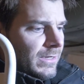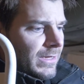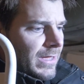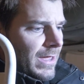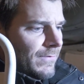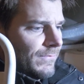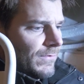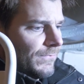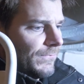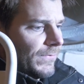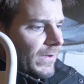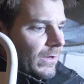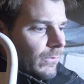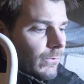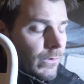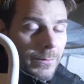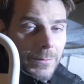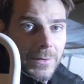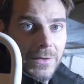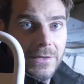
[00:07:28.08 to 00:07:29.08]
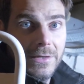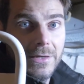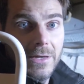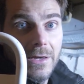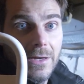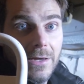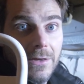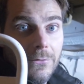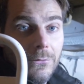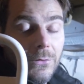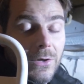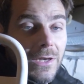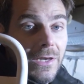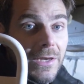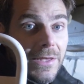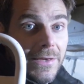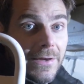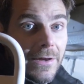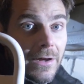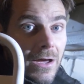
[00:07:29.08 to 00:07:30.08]
everything will be
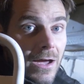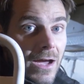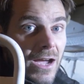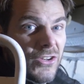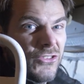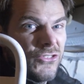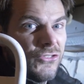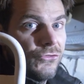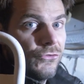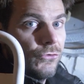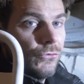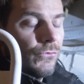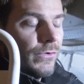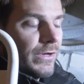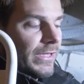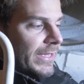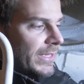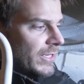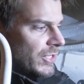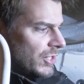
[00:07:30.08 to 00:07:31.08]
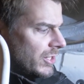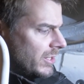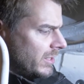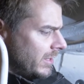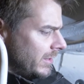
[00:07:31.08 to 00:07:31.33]
really hard to reach,